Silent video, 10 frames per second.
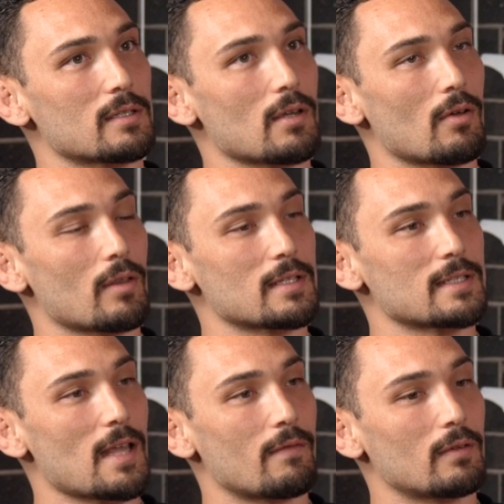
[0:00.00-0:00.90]
so the
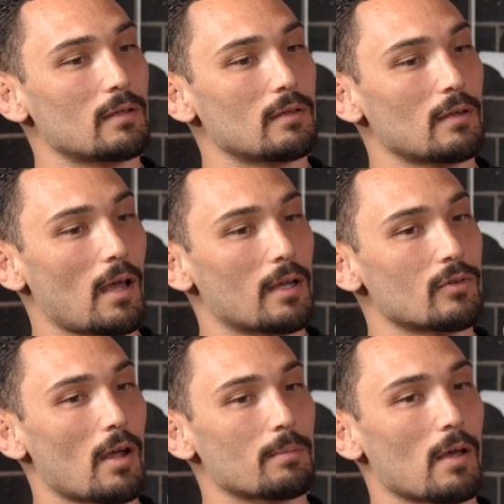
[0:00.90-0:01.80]
7, I
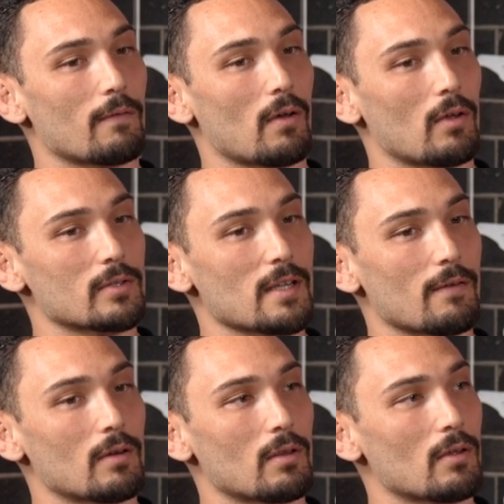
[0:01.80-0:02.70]
dropped off all
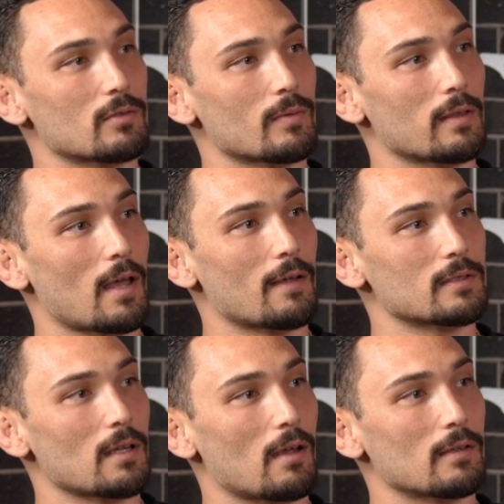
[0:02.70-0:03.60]
7 of those with Lyfe
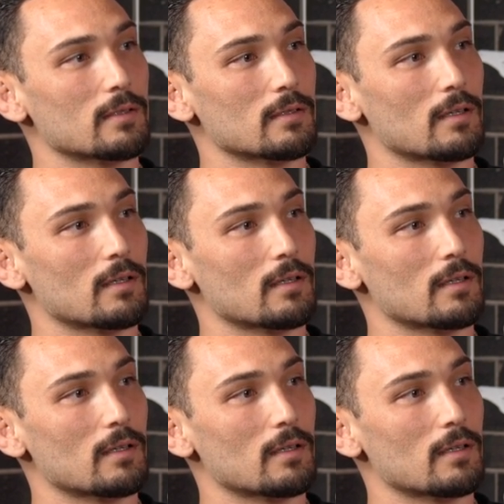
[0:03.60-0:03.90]
Sauce.